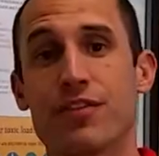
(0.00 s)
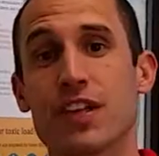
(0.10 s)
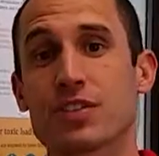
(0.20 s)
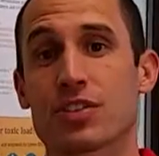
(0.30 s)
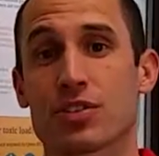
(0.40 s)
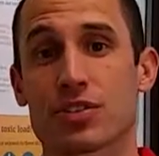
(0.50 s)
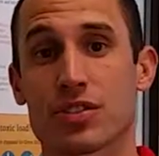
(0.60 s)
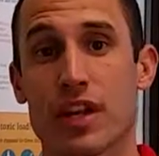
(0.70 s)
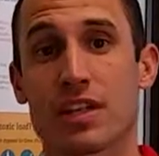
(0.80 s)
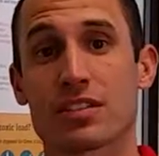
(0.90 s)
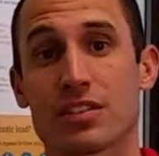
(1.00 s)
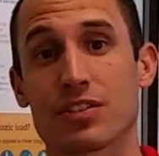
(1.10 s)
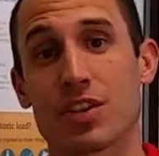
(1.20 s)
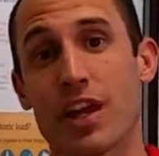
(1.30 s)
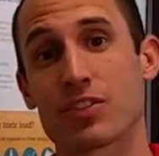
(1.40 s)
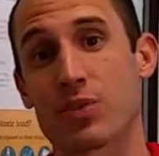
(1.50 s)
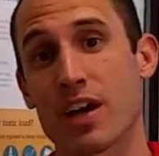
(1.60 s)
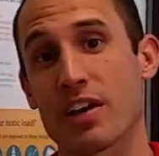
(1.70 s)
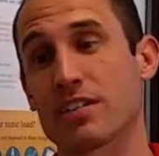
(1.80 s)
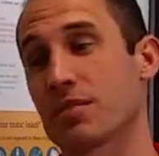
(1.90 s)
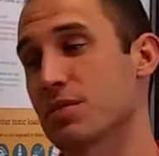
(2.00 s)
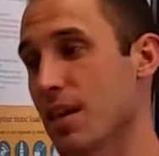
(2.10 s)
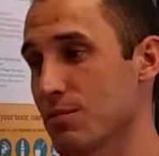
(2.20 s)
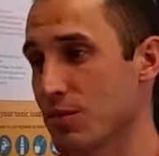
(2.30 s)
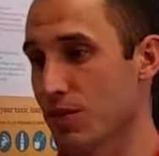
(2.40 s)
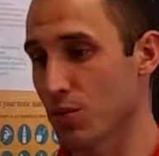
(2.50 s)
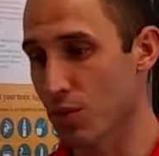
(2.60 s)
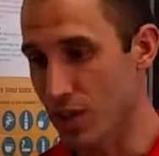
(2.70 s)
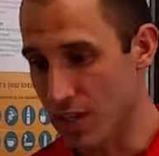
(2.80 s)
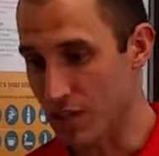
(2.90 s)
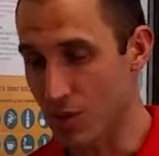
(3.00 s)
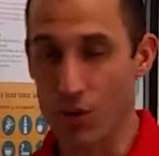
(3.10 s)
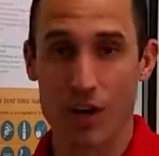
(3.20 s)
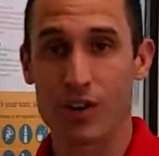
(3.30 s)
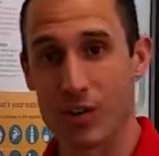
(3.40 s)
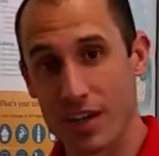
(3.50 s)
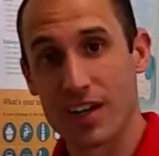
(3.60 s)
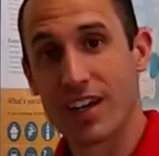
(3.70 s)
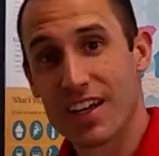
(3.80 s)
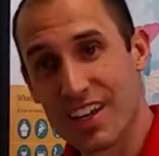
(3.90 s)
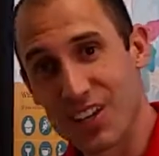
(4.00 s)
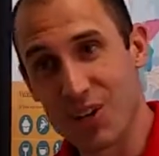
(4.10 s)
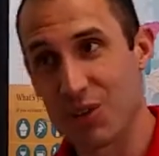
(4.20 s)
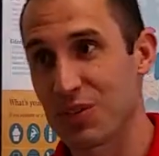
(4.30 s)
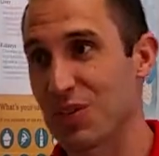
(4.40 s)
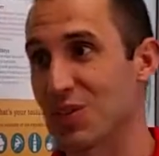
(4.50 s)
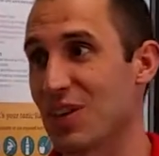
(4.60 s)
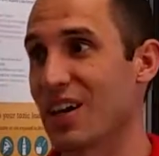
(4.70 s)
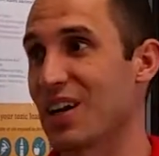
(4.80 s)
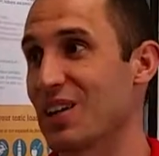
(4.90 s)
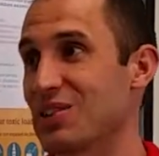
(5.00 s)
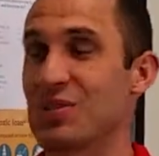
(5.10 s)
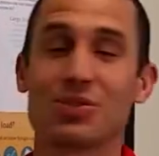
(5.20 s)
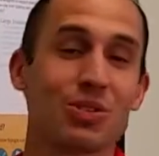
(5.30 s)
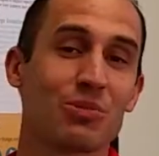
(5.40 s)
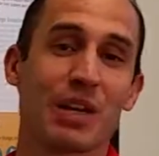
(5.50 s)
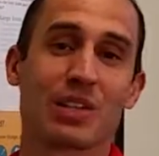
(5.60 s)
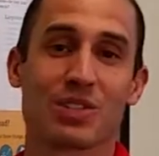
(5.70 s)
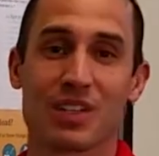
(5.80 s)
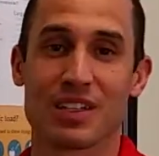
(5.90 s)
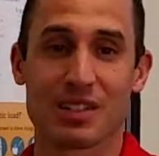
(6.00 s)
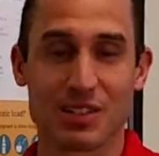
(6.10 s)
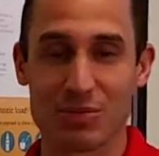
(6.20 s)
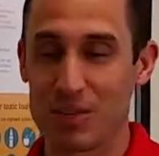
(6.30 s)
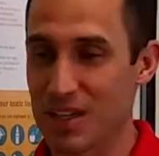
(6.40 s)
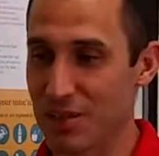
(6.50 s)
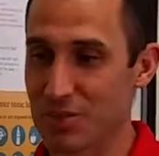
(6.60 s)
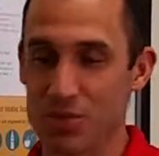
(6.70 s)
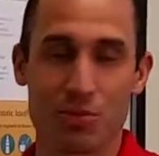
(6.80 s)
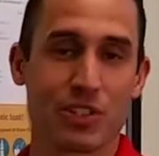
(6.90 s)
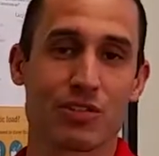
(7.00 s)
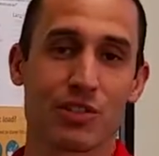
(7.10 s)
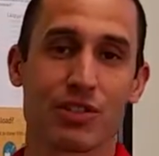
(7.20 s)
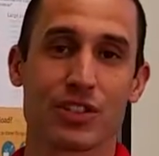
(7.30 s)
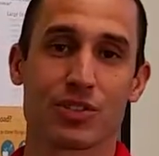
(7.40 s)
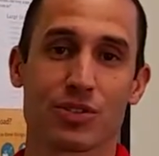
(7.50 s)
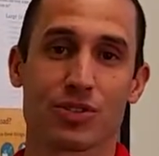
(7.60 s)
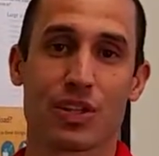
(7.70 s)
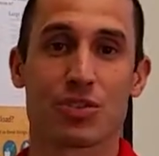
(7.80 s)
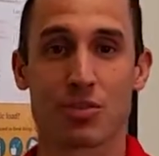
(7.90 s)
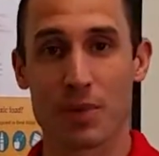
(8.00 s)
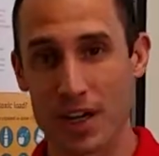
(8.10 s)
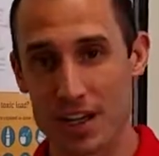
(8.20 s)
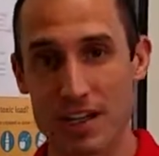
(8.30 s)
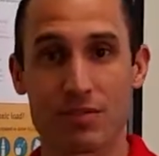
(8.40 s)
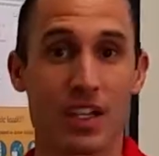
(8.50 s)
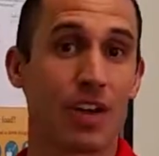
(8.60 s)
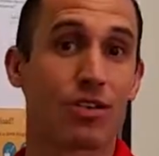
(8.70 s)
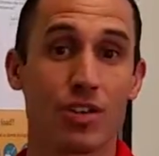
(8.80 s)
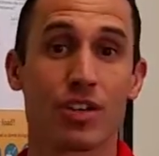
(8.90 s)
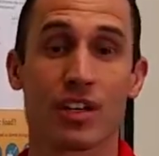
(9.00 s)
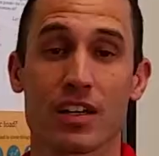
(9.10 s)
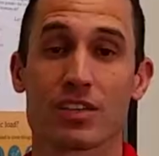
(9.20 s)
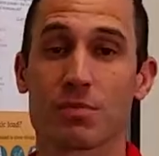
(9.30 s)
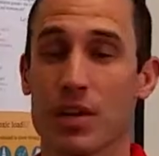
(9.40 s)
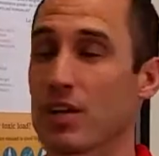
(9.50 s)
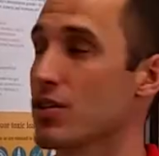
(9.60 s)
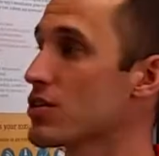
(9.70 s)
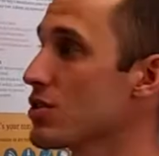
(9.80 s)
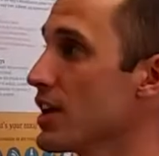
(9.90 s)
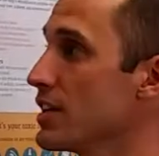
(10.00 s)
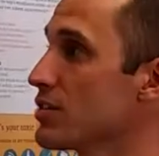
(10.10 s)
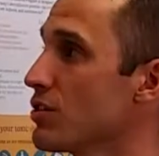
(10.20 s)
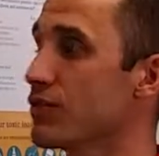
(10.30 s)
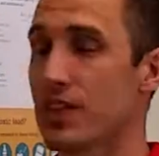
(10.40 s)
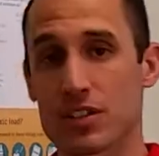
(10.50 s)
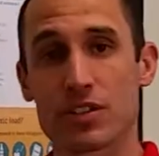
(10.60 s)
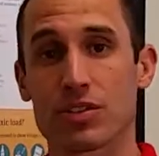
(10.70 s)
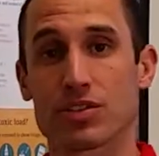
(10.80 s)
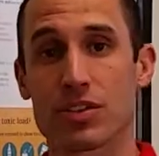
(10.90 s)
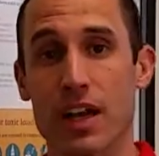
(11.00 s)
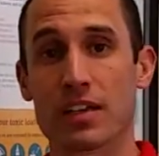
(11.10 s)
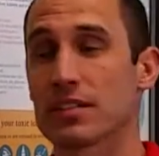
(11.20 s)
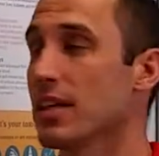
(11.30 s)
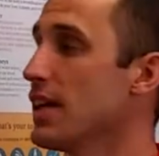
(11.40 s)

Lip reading: Physical stress, and so that's why sometimes if you're working too hard, or if you do too much and it becomes too much of a physical stress, your body gives out or you can get a sprain or a strain. So physical stress.